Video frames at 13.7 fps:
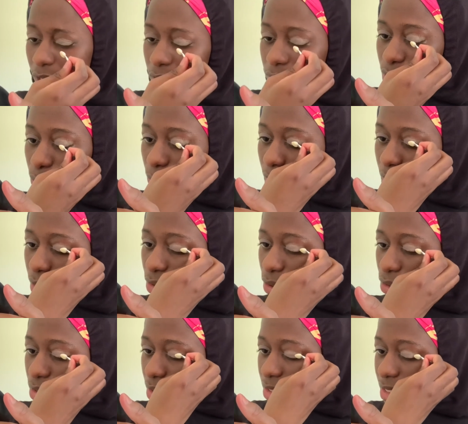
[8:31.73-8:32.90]
to what
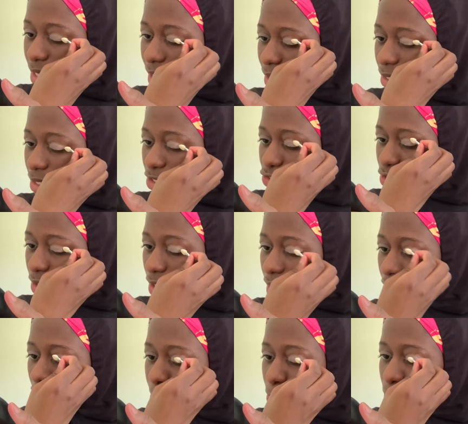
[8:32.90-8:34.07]
adults are saying initially.
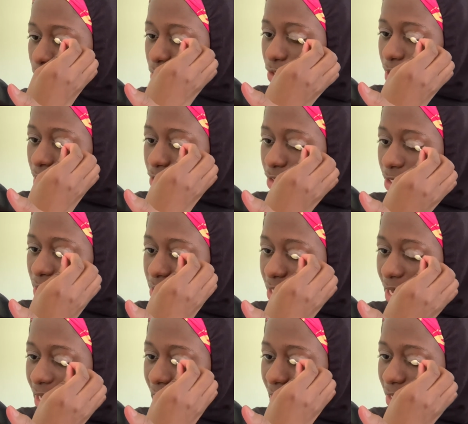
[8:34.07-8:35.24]
But when you're hearing it
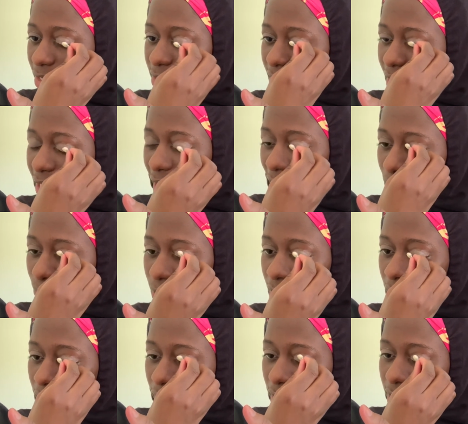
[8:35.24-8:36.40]
day in and day out,
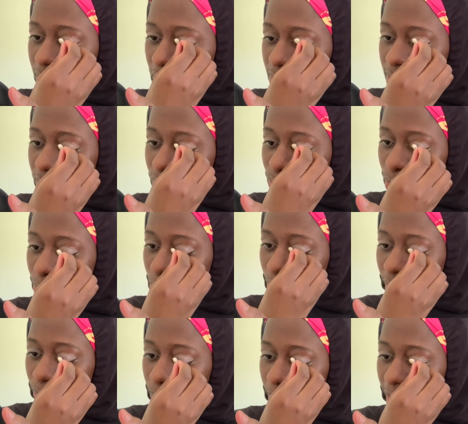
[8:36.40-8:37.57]
it does get to a
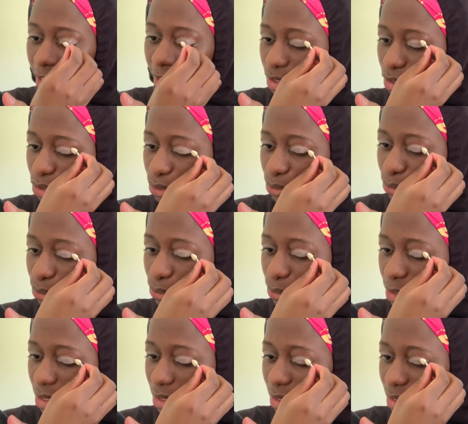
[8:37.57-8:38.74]
point where you
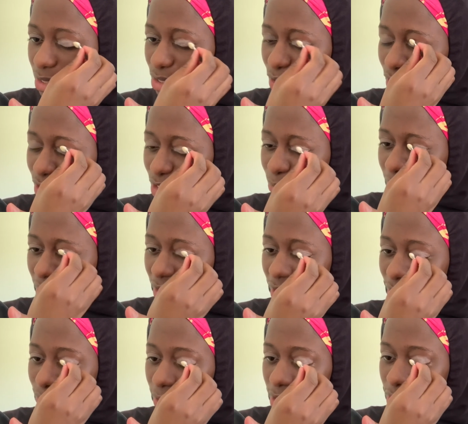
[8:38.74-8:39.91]
start to
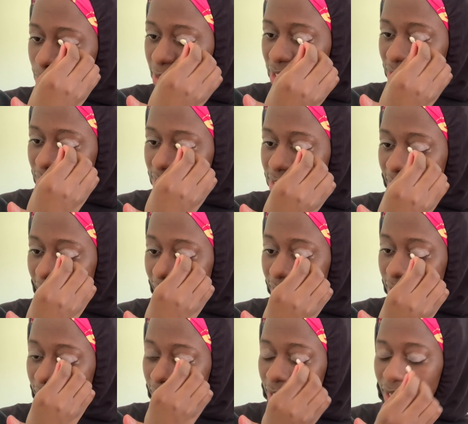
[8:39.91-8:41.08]
believe what is being said.
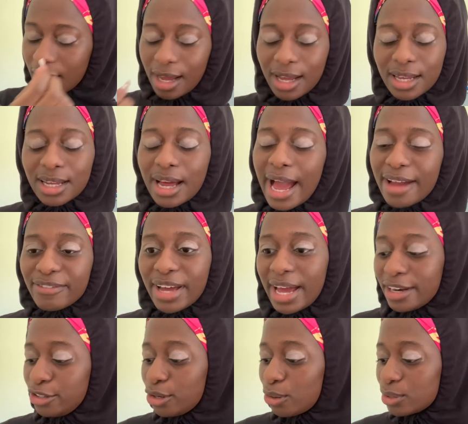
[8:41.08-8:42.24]
I've had
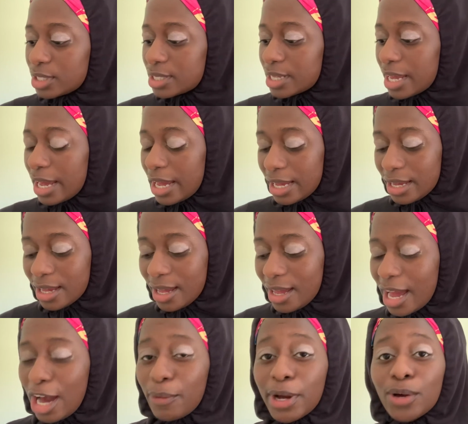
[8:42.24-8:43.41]
adults say
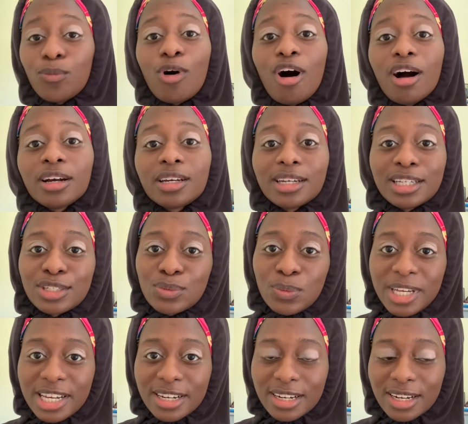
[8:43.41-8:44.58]
how I walk is
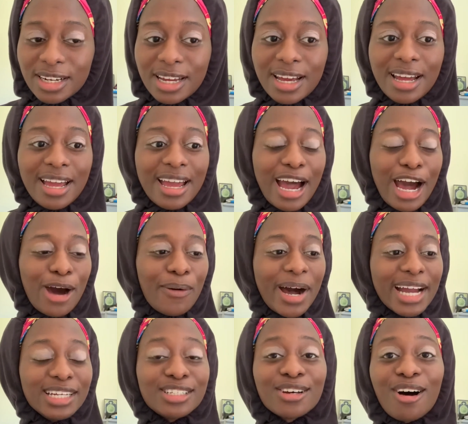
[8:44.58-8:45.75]
weird, how
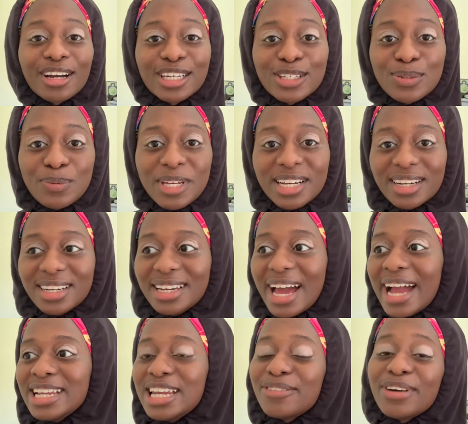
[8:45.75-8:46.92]
I talk is weird,
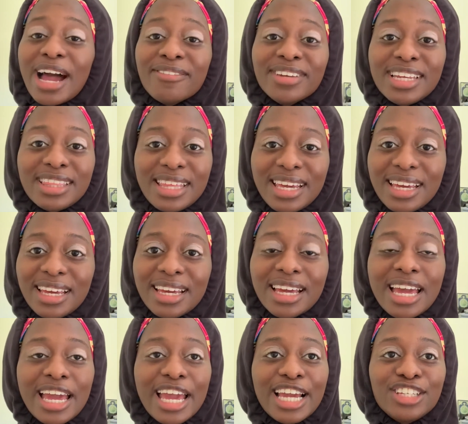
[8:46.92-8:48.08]
I never have anything
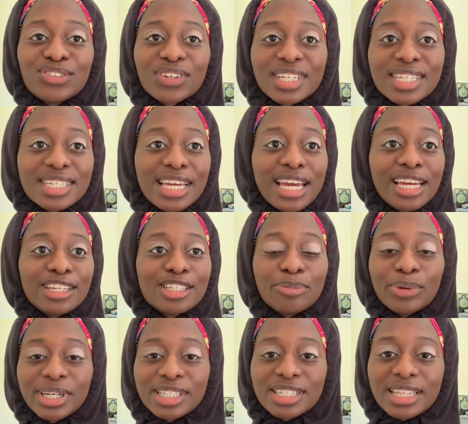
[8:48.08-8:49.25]
interesting to
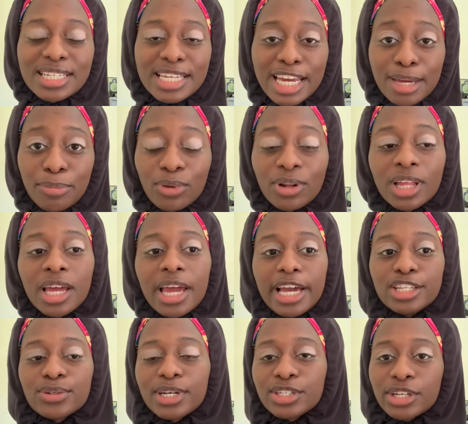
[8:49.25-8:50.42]
bring to the table.
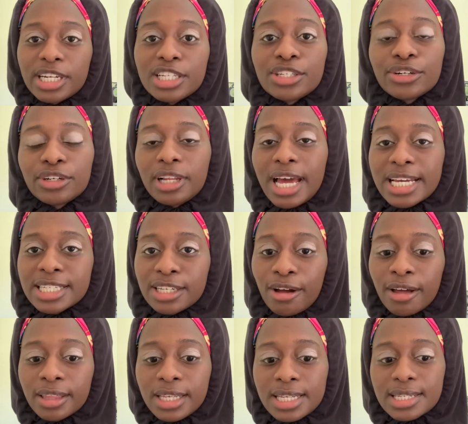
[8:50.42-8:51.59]
And so I started internalizing
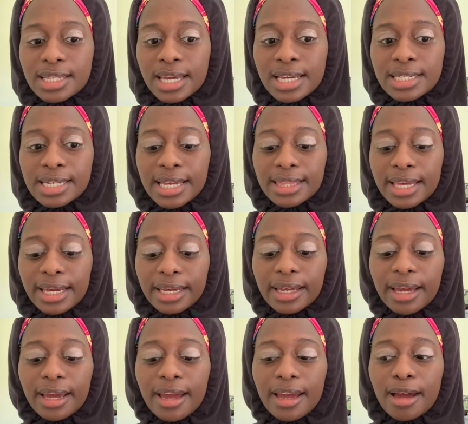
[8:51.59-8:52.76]
all these things, and I think
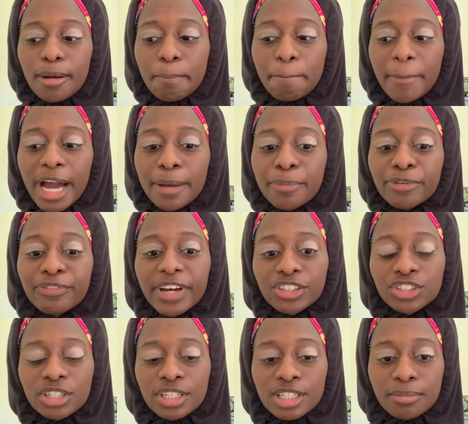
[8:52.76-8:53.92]
my
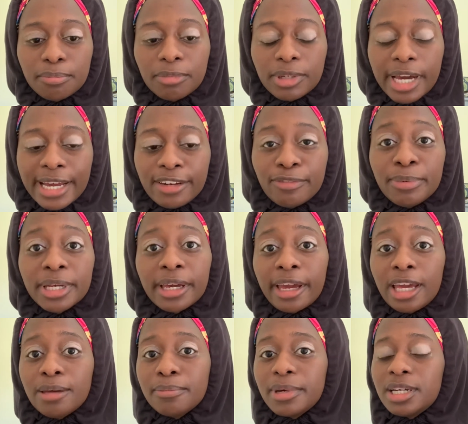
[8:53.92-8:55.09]
perfectionism kind of
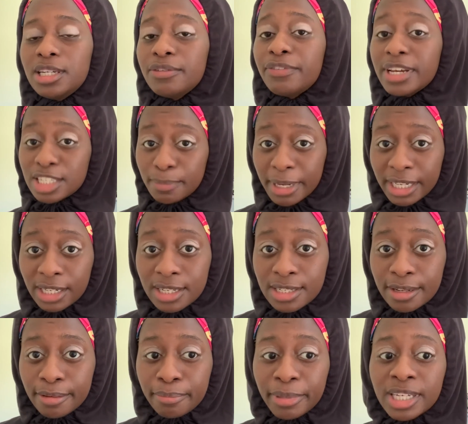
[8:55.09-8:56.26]
became a defense
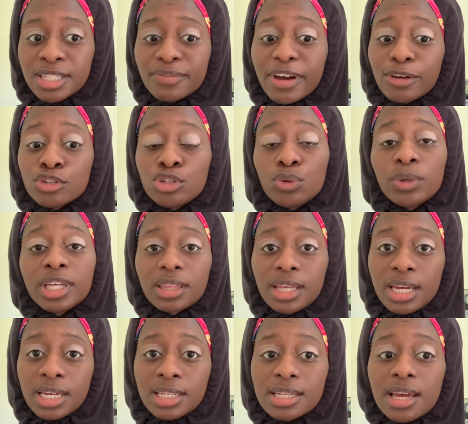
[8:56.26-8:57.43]
mechanism, because if I was doing
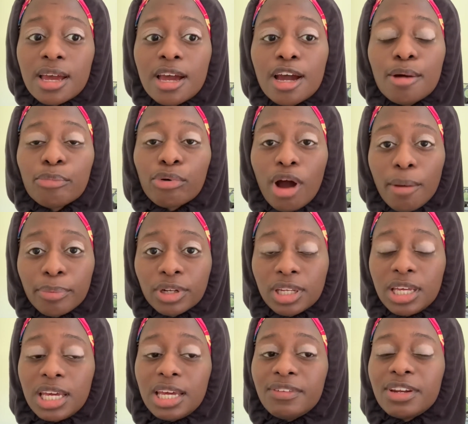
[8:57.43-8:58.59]
things properly,
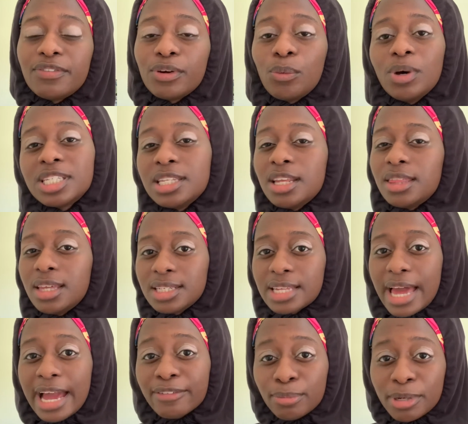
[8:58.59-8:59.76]
even if it wasn't the things
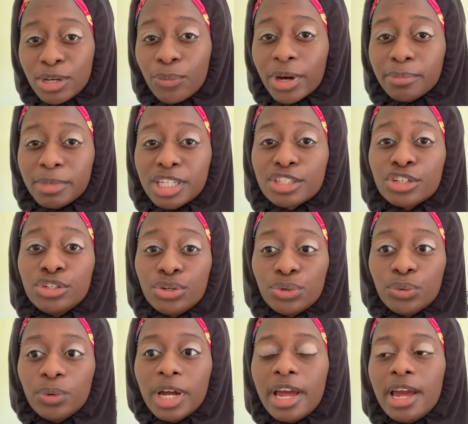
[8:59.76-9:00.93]
that everybody wanted me to
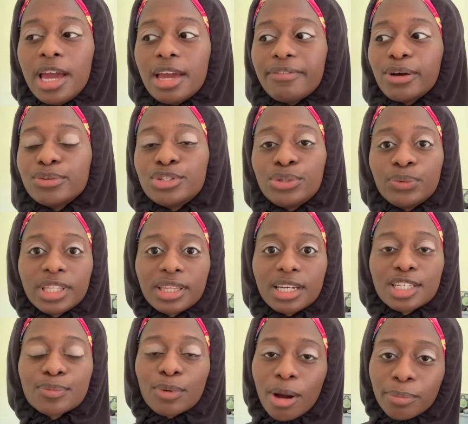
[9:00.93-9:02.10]
do, if I was doing
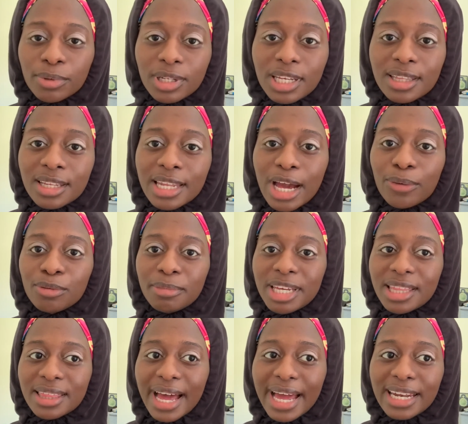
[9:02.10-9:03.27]
things properly, then that would
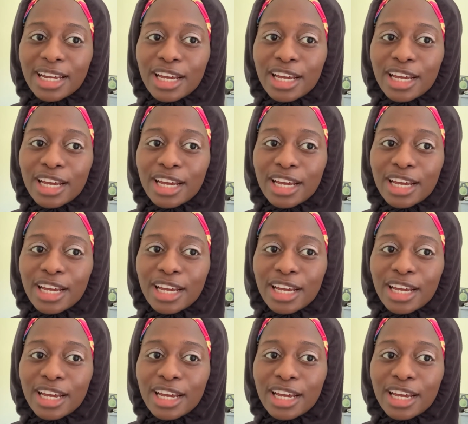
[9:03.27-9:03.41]
mean that